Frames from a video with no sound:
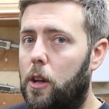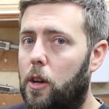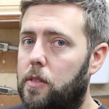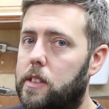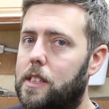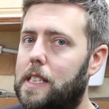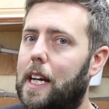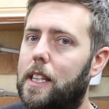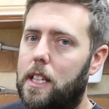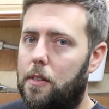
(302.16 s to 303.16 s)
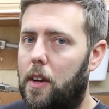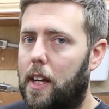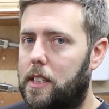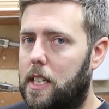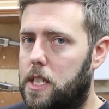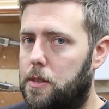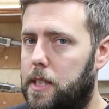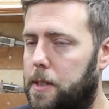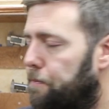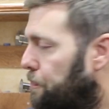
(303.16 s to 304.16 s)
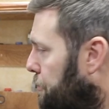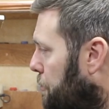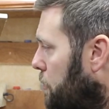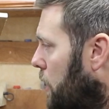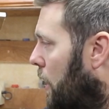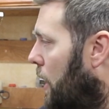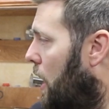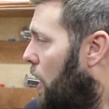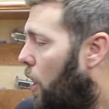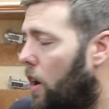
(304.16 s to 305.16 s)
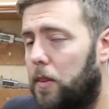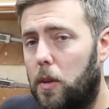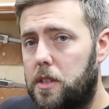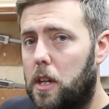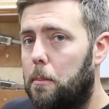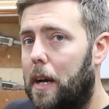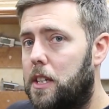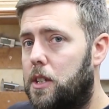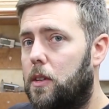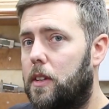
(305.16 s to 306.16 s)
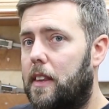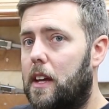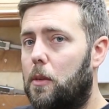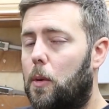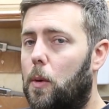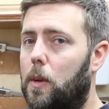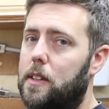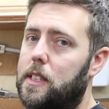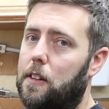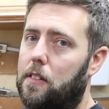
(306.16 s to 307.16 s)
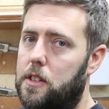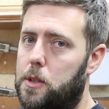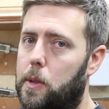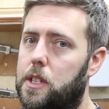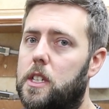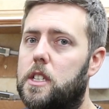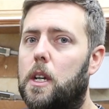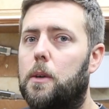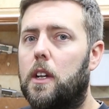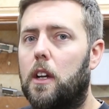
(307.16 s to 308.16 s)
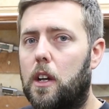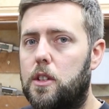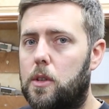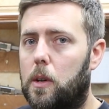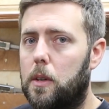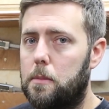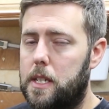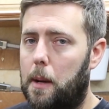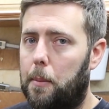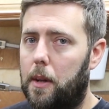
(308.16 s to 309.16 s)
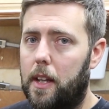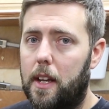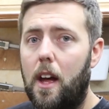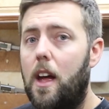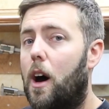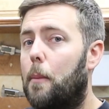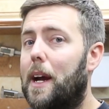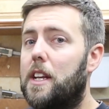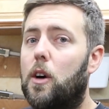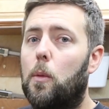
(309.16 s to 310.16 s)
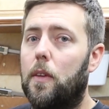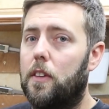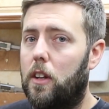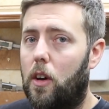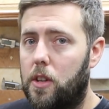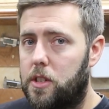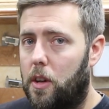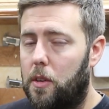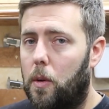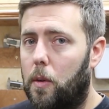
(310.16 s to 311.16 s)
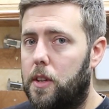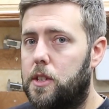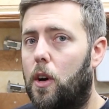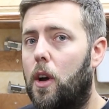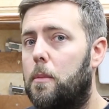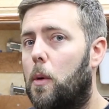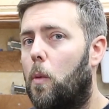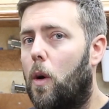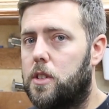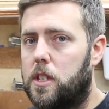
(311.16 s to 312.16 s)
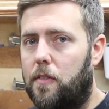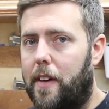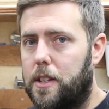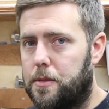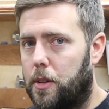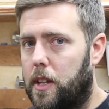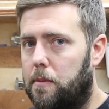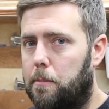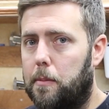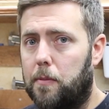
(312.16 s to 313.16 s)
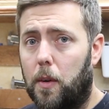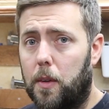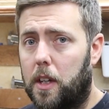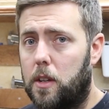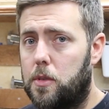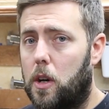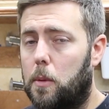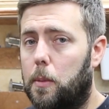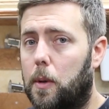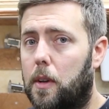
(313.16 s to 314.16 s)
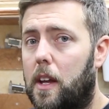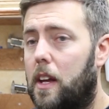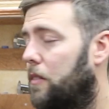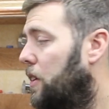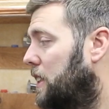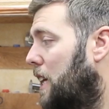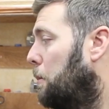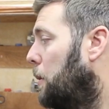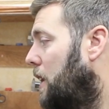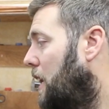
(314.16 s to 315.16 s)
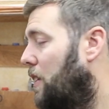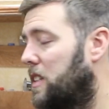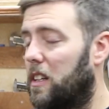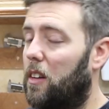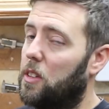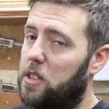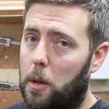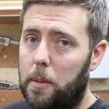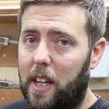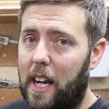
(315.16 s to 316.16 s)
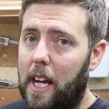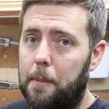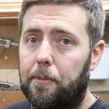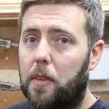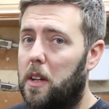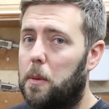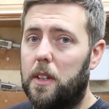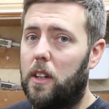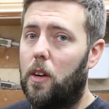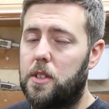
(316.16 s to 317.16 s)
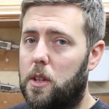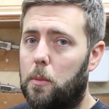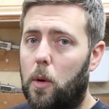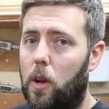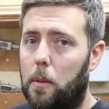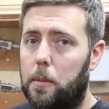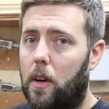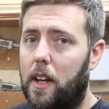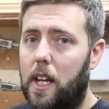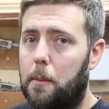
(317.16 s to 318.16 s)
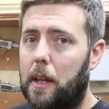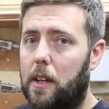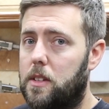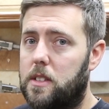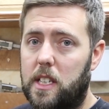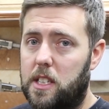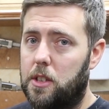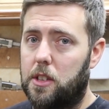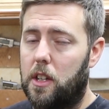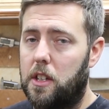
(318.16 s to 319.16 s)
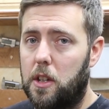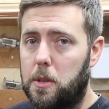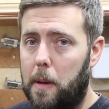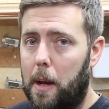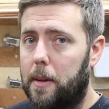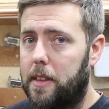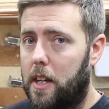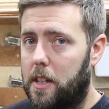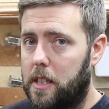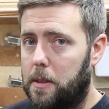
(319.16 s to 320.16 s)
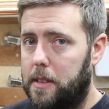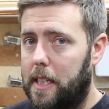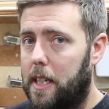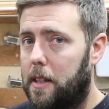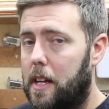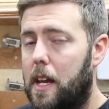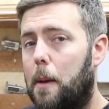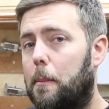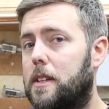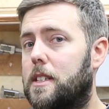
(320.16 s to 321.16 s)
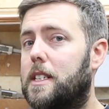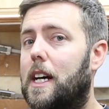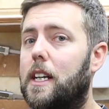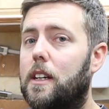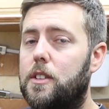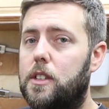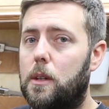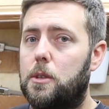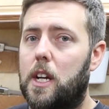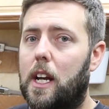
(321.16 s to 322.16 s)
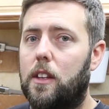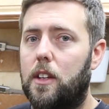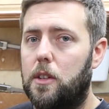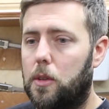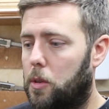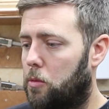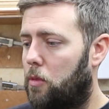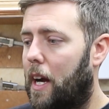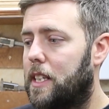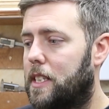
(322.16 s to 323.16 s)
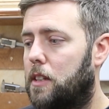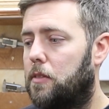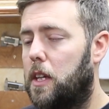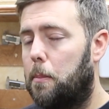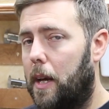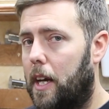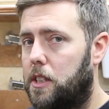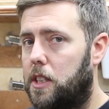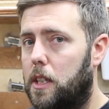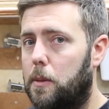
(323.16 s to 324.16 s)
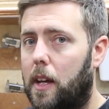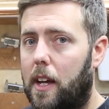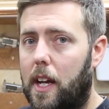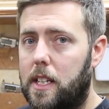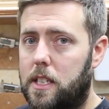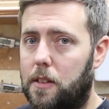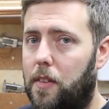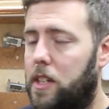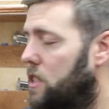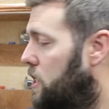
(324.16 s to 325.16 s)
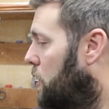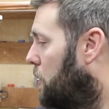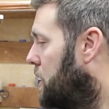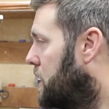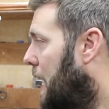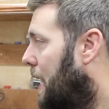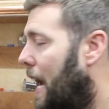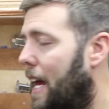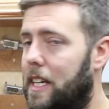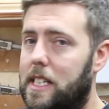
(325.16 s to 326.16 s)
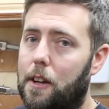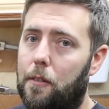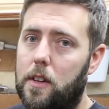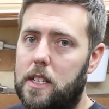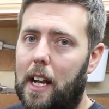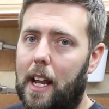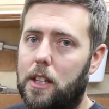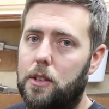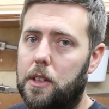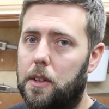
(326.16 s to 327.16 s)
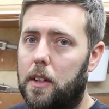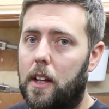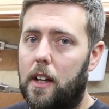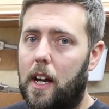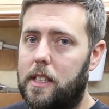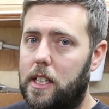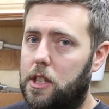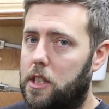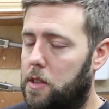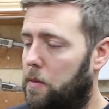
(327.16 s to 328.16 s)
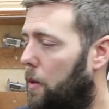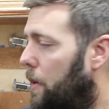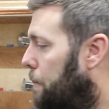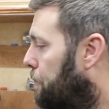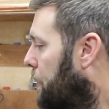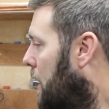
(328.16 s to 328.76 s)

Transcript: enough to take the different accessories. I've also made sure that they're all on different switches so I can control them separately. I may not want the lights on all the time whilst the fan's running for the control board. For example, if it's a long job again, I don't want the lights on while I'm not here because it's just going to use power that I don't need. But as I say, do check that your rating for your PSU is sufficient enough to take any different electrical additions for it.